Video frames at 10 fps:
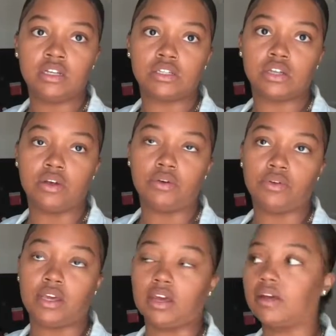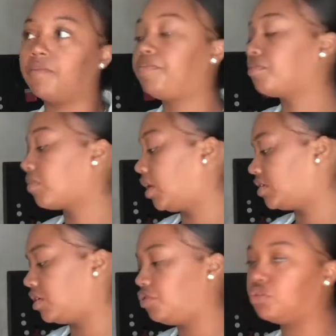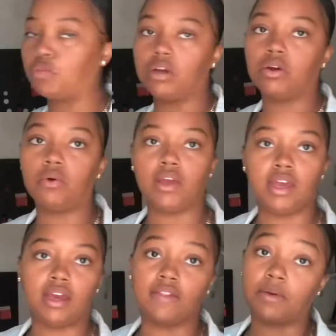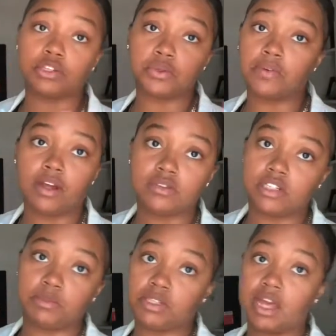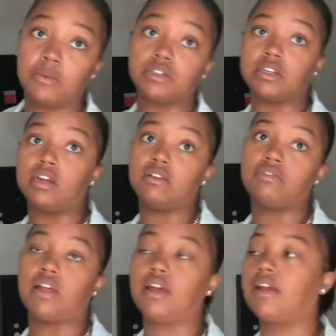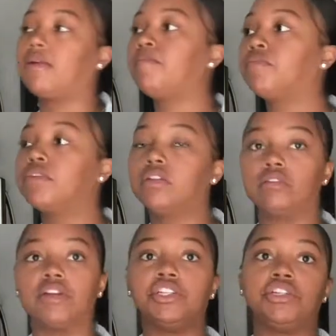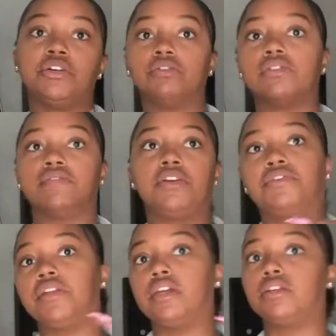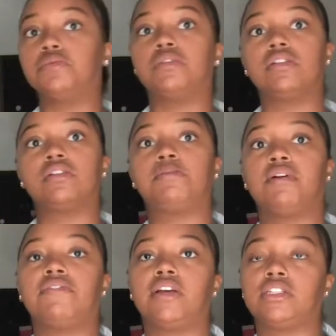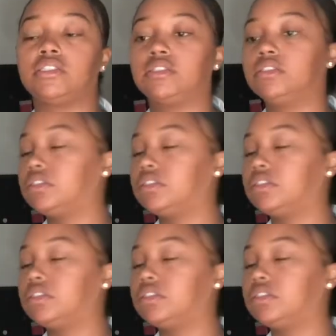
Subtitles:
So yeah, they said use one whole head. That was 12 ounces, but that was enough. Like, the ratios of ingredients was perfection.